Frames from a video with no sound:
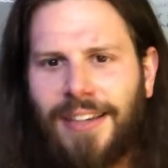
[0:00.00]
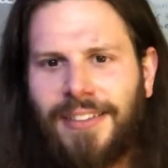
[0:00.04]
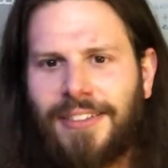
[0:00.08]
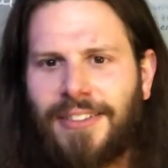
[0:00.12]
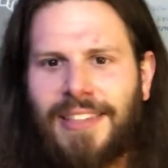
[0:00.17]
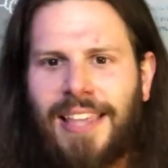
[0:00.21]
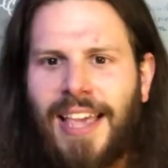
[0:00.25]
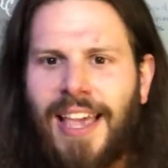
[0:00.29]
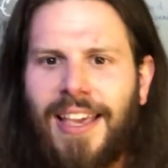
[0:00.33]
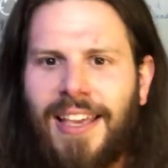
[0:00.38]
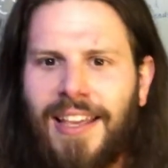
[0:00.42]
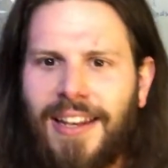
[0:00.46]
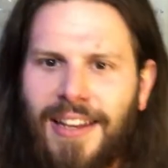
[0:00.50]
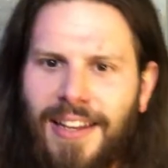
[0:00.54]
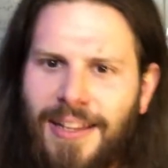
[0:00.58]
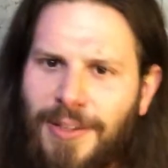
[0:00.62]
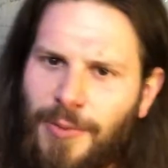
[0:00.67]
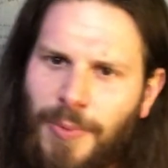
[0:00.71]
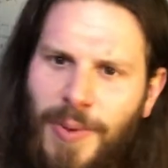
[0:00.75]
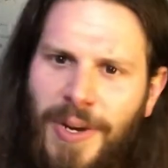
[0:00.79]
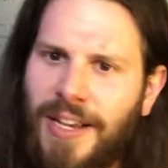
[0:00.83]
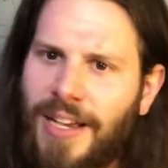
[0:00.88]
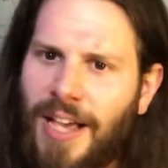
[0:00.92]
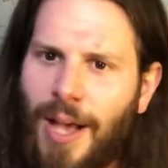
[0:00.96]
Dang it. It's
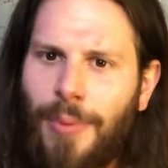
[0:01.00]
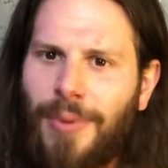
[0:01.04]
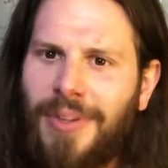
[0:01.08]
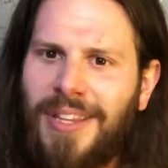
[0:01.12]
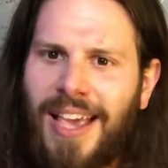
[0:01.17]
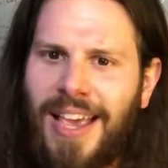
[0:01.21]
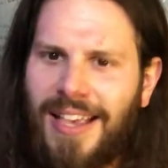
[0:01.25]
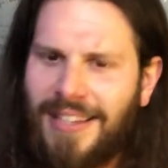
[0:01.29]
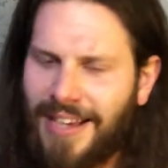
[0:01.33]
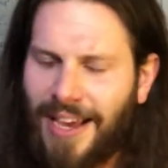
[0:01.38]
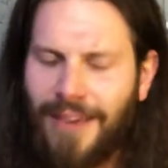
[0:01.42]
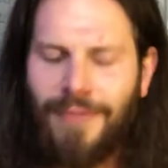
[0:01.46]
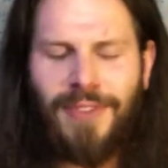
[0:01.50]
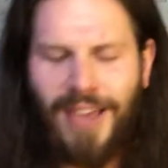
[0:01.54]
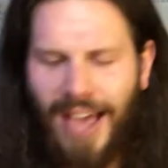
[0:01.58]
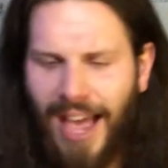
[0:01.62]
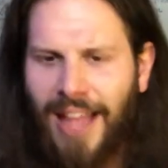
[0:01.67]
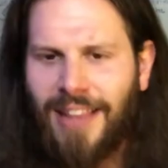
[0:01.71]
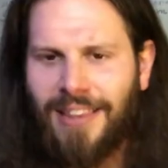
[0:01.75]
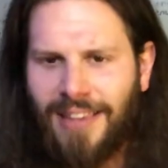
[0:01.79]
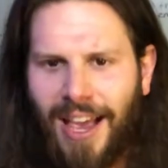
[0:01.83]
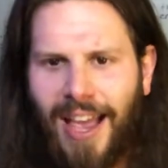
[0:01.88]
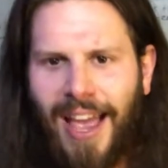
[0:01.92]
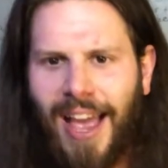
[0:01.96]
been a couple days. I
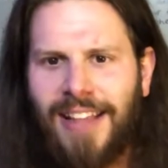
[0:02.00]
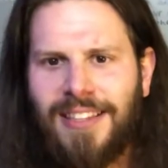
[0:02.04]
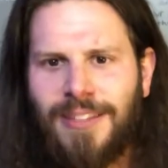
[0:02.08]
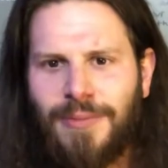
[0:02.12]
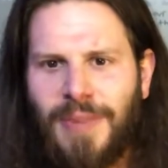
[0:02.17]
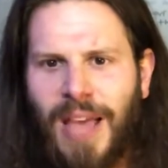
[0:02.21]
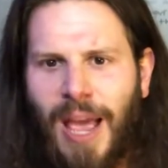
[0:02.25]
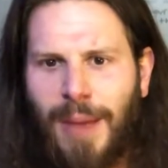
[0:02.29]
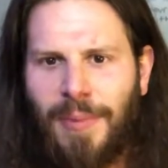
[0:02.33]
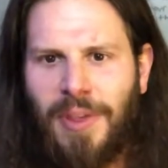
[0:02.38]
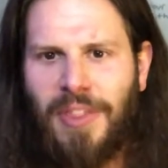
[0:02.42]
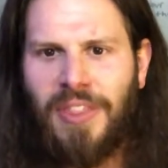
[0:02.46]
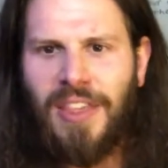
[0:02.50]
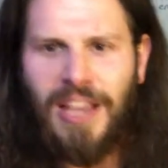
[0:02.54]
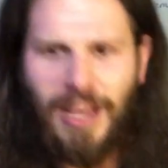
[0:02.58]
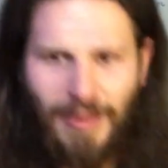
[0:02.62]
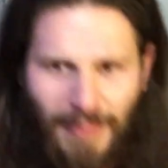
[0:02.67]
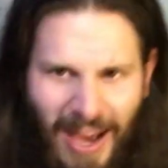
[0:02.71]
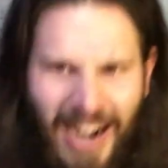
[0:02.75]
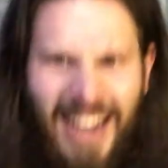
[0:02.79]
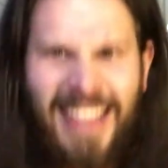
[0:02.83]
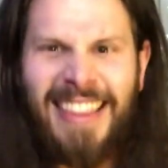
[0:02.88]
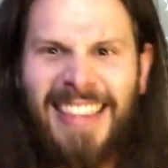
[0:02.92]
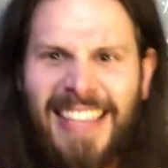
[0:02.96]
had some time to think
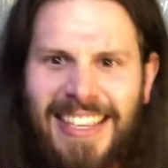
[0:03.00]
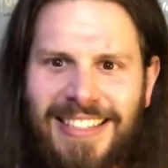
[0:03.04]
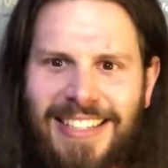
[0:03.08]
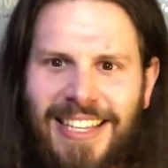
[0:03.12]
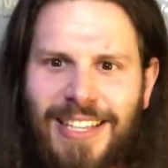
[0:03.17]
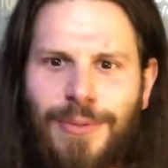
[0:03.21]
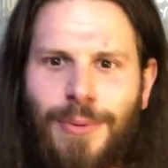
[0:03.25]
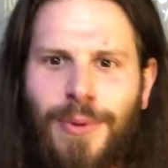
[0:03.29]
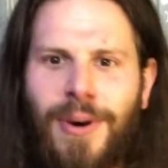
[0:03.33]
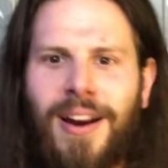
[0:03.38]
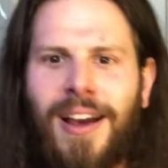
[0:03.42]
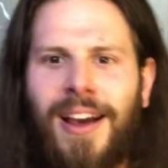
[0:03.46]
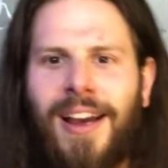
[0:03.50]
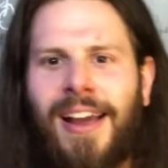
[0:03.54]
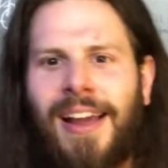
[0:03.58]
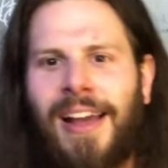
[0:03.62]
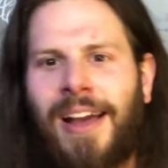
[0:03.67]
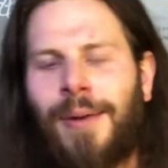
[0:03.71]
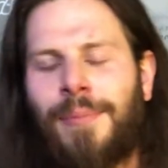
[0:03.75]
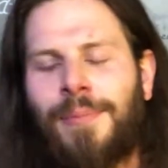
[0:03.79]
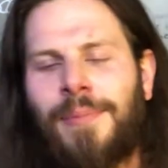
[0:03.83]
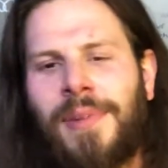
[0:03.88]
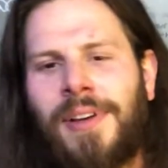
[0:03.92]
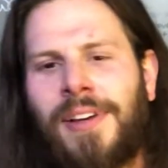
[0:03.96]
about it. This is what I
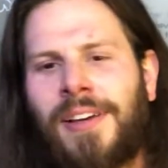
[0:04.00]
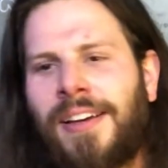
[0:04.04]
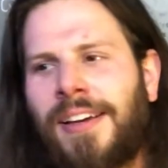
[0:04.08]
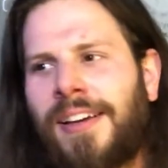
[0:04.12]
am.